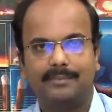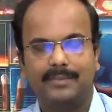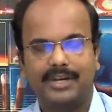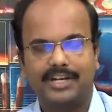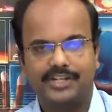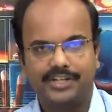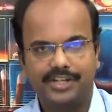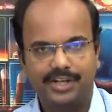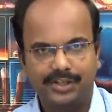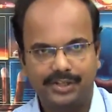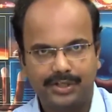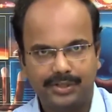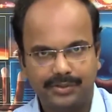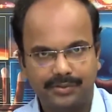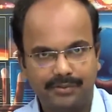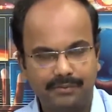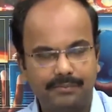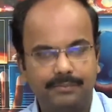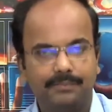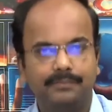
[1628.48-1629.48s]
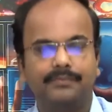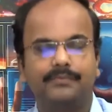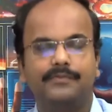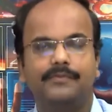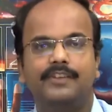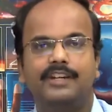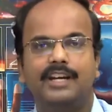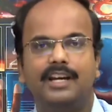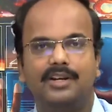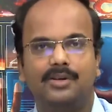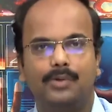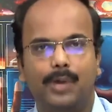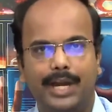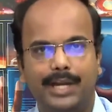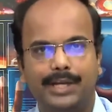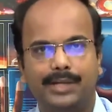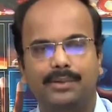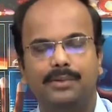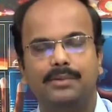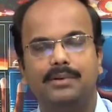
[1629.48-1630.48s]
mentioned to you, we are
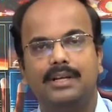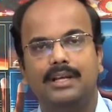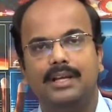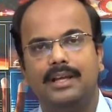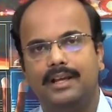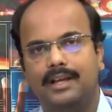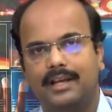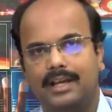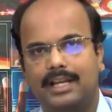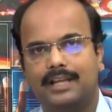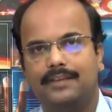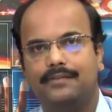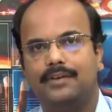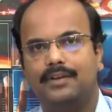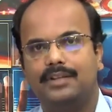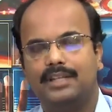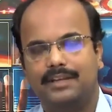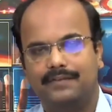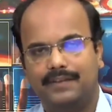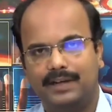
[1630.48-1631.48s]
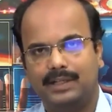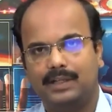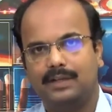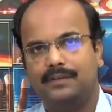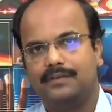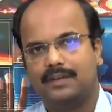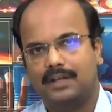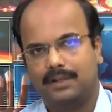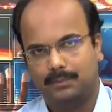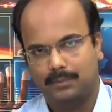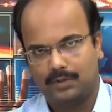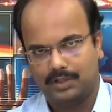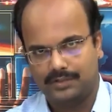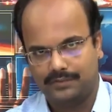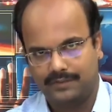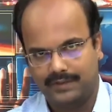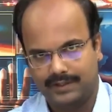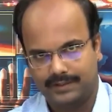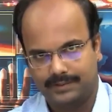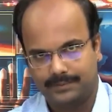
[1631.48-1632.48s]
going to correct for the effect of
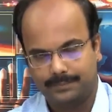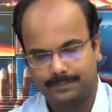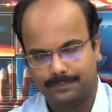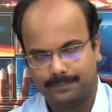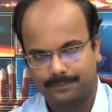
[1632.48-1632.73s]
atmosphere.